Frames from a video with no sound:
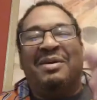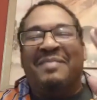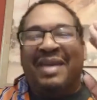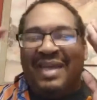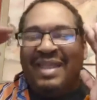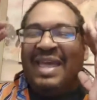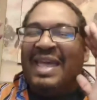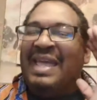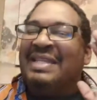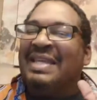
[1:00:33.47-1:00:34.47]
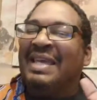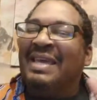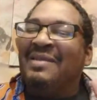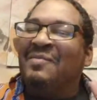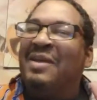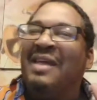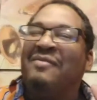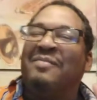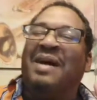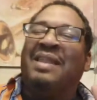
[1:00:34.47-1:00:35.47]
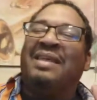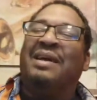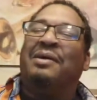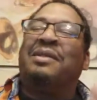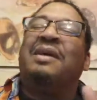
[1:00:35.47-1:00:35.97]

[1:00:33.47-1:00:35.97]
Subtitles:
Look, man, he did what everybody else.